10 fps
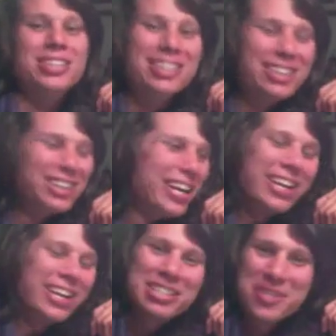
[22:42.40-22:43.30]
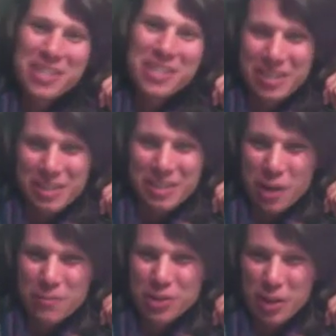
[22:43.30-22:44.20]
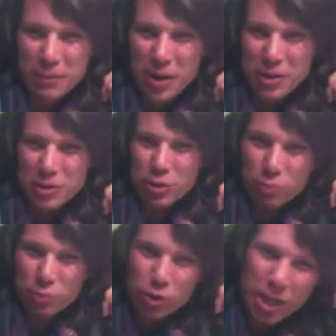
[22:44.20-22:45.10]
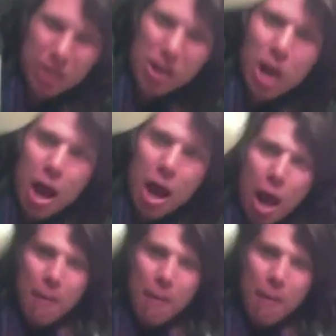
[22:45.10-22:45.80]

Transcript: it kind of sounds like dubstep, right? So it's more like, and